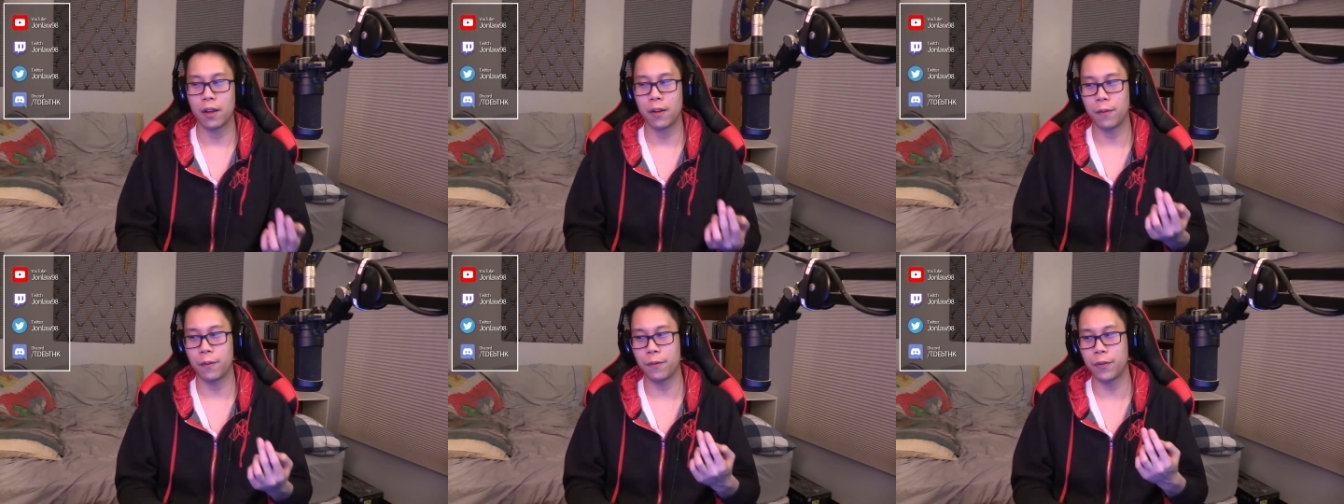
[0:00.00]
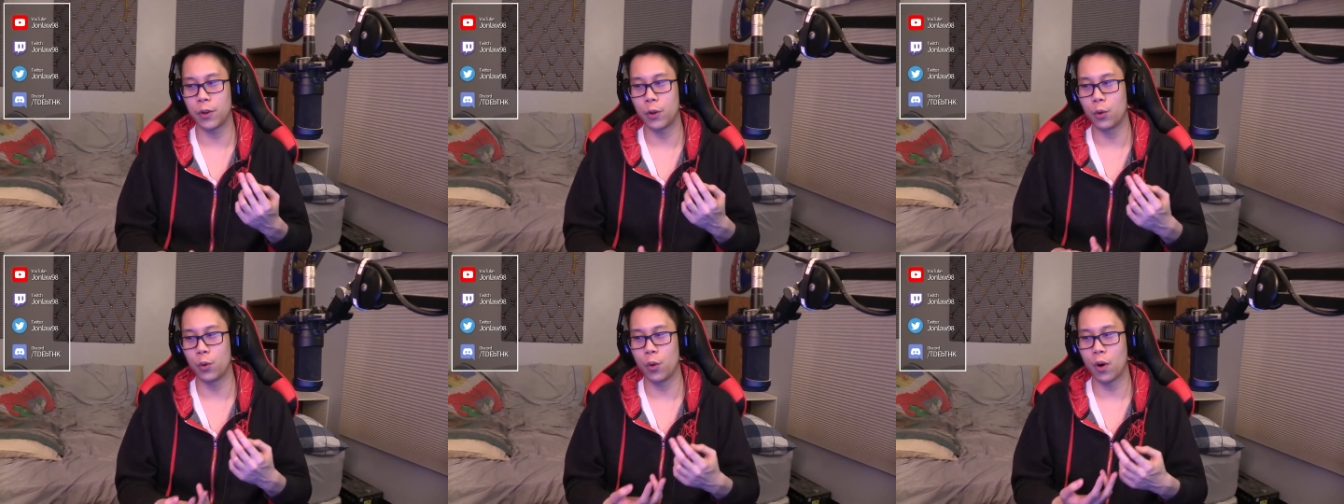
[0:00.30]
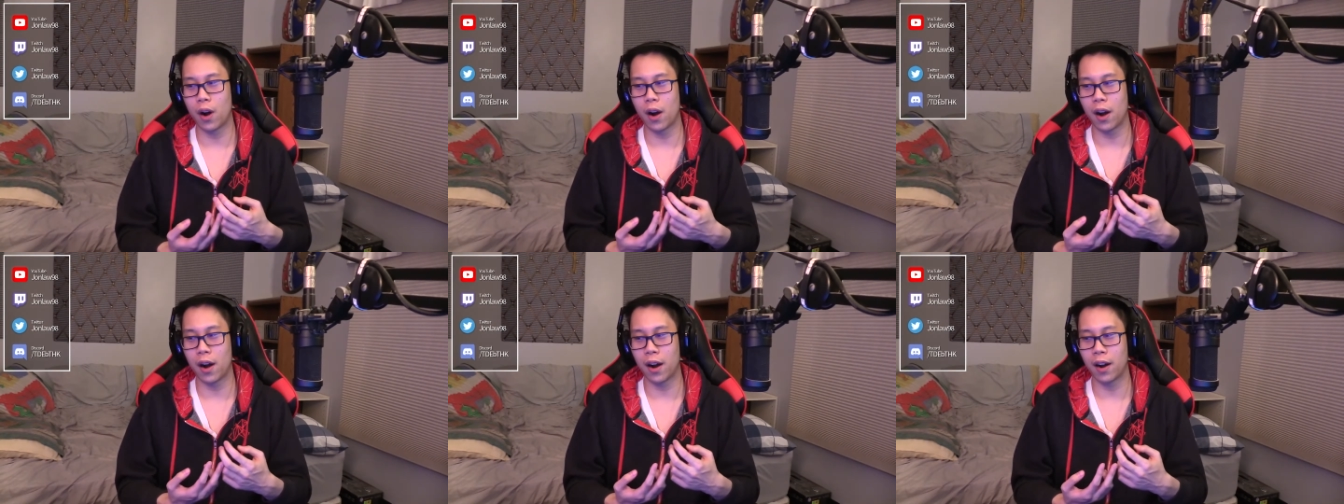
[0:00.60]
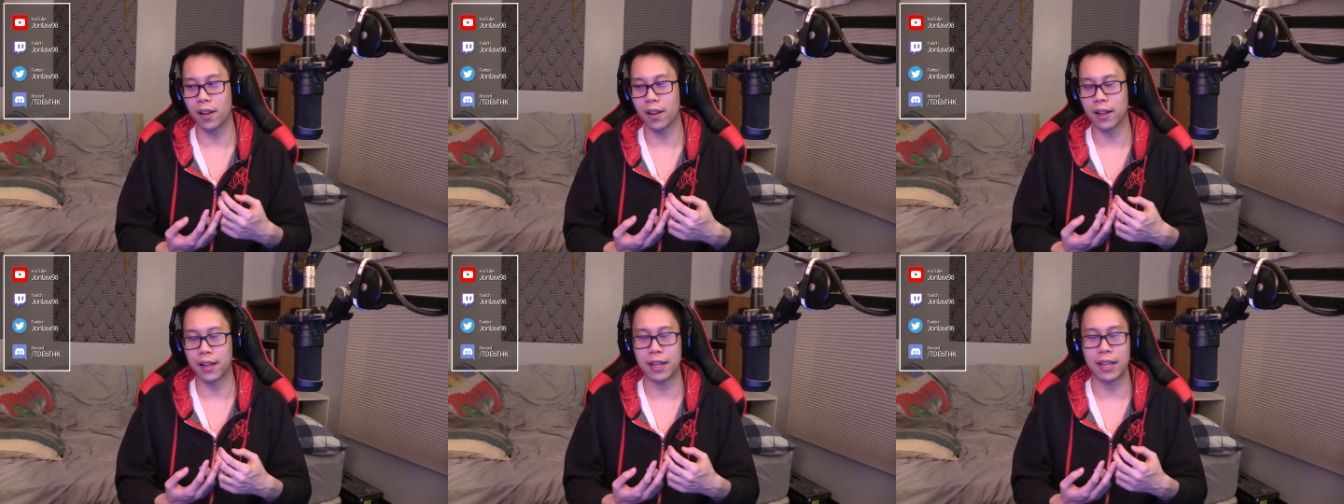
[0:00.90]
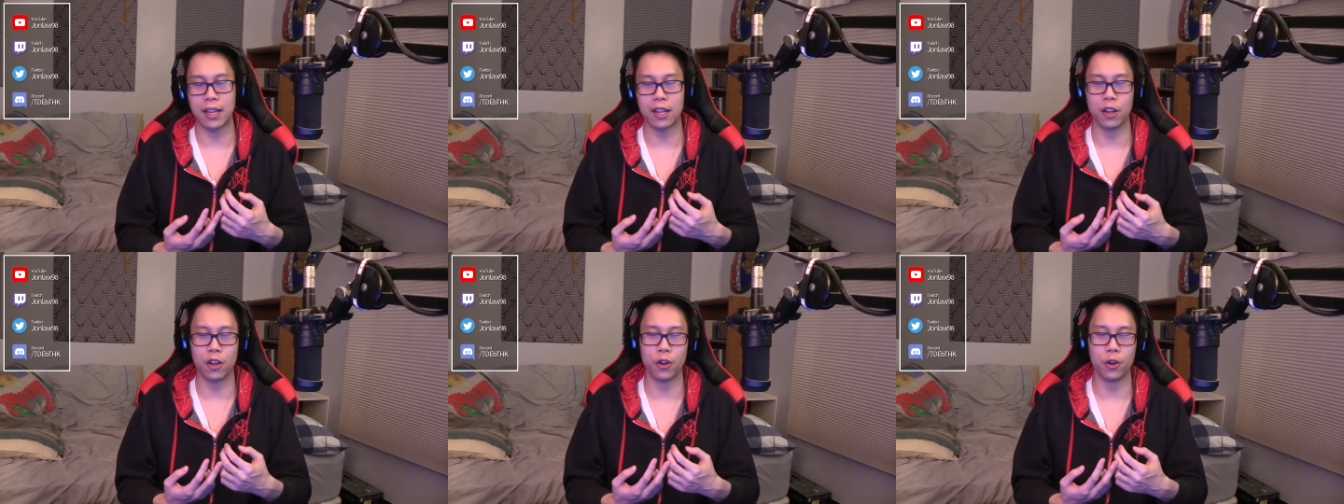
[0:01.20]
If you are on, like,
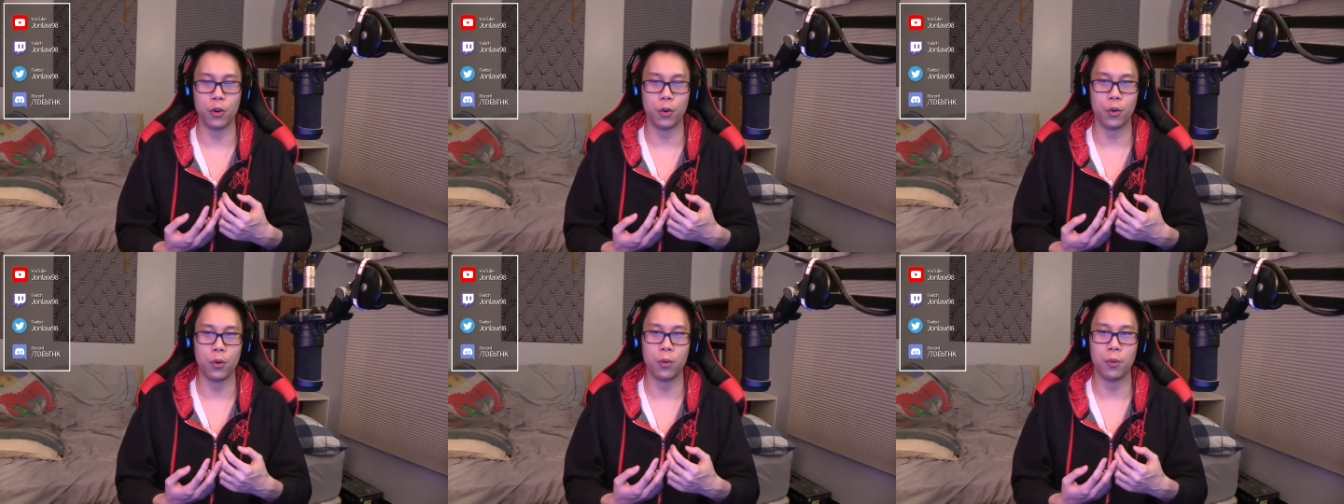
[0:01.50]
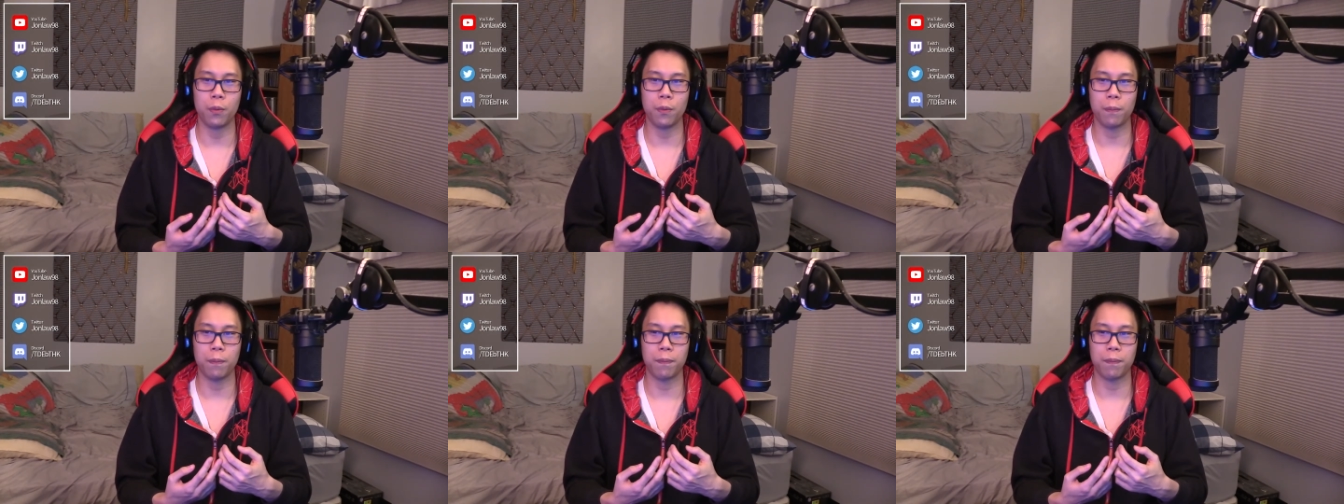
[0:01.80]
EU,